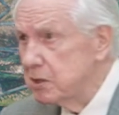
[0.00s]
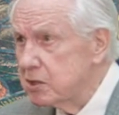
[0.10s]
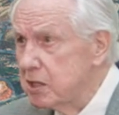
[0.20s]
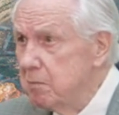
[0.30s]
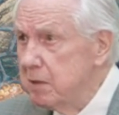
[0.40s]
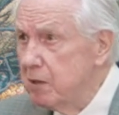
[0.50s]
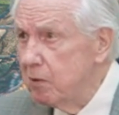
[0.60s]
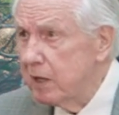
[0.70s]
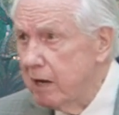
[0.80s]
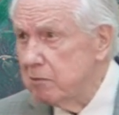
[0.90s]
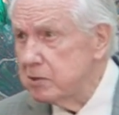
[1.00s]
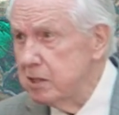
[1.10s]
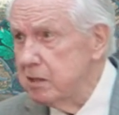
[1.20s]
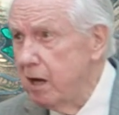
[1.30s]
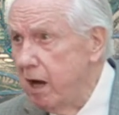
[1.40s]
to see me when I was
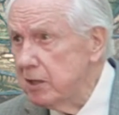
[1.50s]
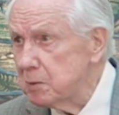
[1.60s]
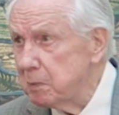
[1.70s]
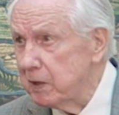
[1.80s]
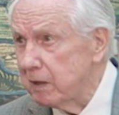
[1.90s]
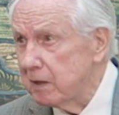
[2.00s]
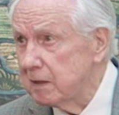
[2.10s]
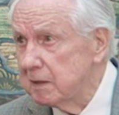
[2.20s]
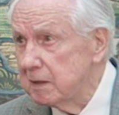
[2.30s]
in the hospital.